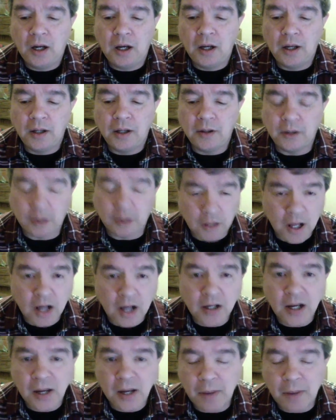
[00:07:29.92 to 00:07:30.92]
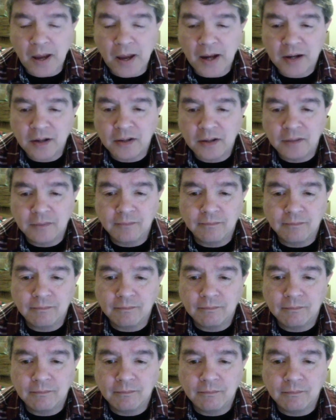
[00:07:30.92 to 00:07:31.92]
the clock came back,
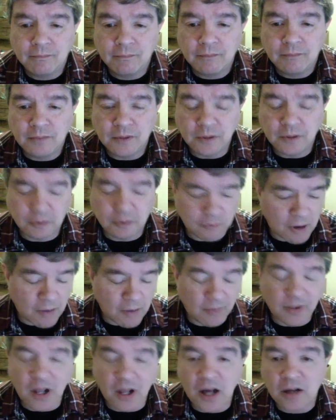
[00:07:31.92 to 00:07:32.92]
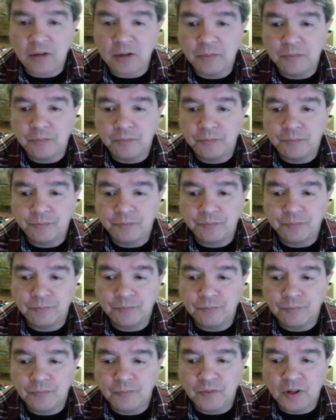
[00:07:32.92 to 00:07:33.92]
the travel clock.
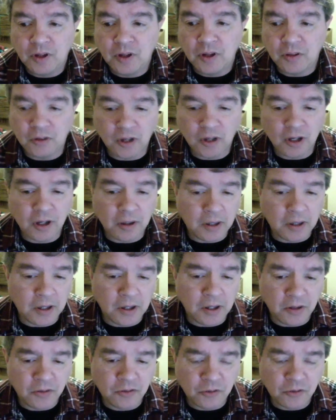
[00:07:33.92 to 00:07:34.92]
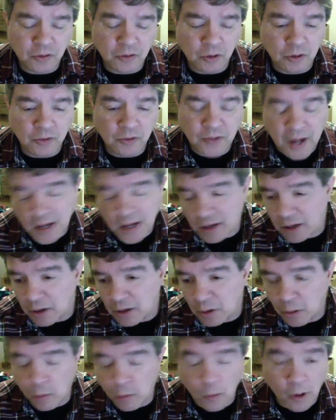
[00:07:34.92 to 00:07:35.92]
So it's still not a little
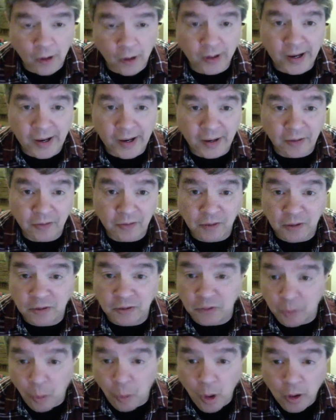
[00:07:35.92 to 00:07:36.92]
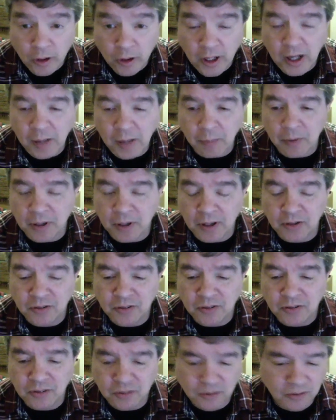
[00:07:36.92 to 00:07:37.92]
working. It's working, but it
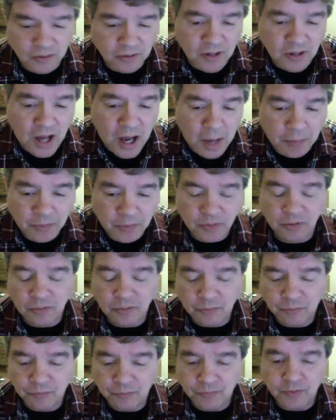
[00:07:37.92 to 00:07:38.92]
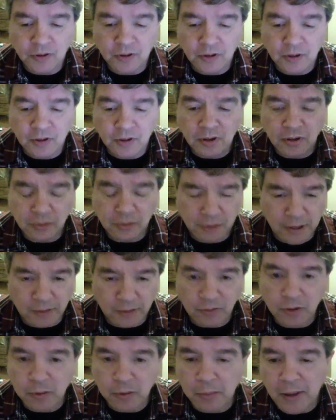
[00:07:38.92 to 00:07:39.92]
stops. I took
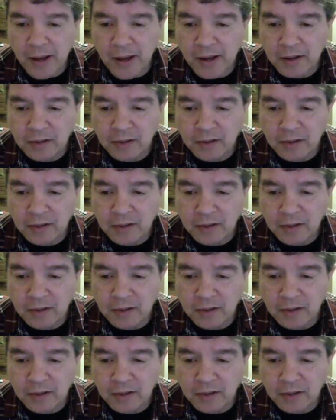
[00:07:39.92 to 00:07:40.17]
it back,